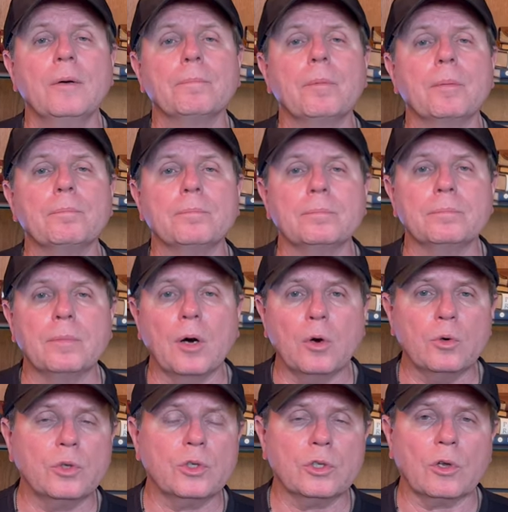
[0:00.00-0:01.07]
but
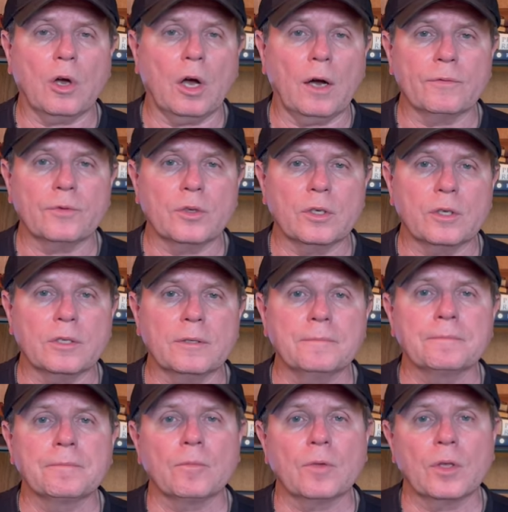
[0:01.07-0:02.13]
most often
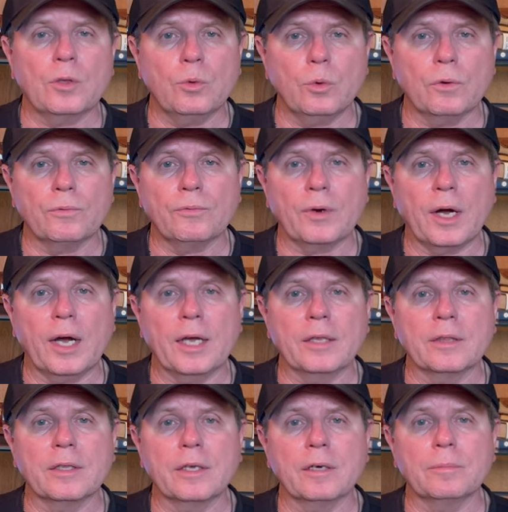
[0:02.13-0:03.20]
you will
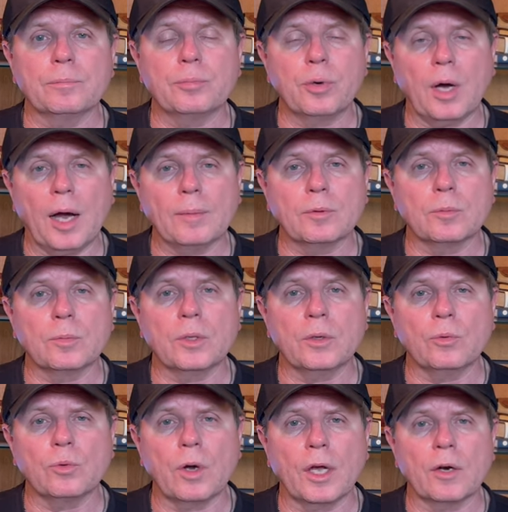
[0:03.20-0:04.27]
find them probably
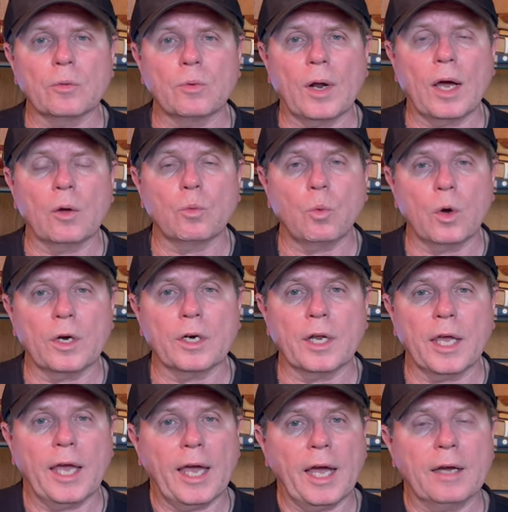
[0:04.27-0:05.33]
right around
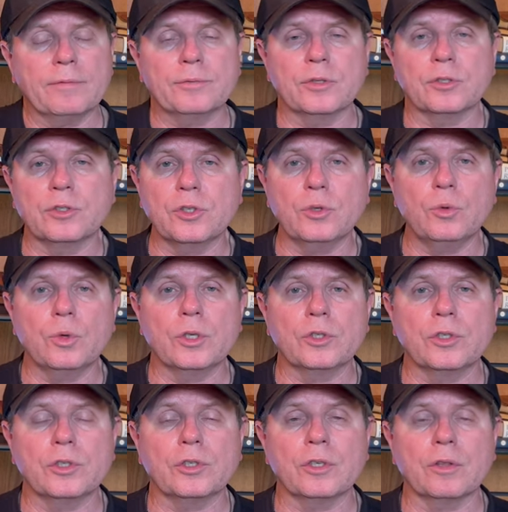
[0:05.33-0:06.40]
1.5 to 2
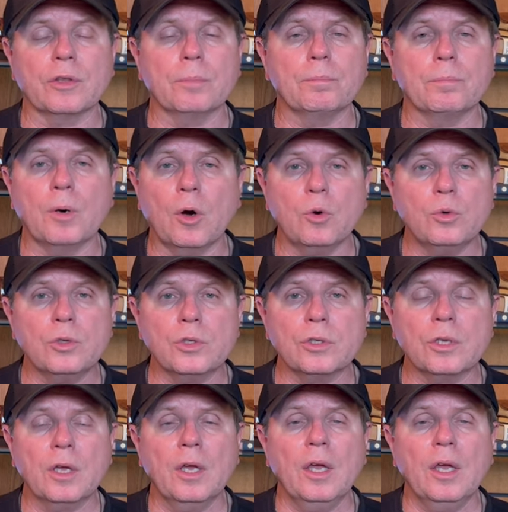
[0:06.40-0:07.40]
inches at the most.